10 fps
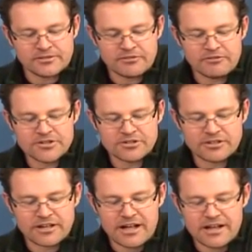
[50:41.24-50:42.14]
the
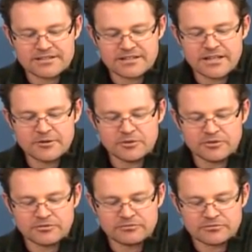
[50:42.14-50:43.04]
original guy is
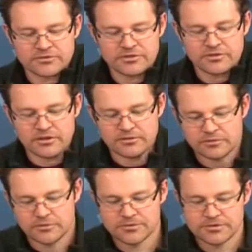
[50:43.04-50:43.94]
equal to the,
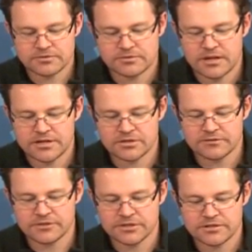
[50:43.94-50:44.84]
oops, I should
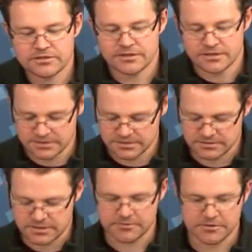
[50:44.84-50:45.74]
have just said this
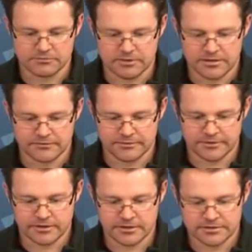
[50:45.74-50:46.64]
is wrev
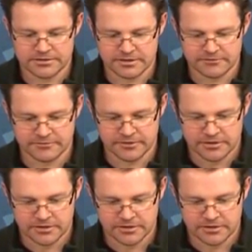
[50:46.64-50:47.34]
here instead of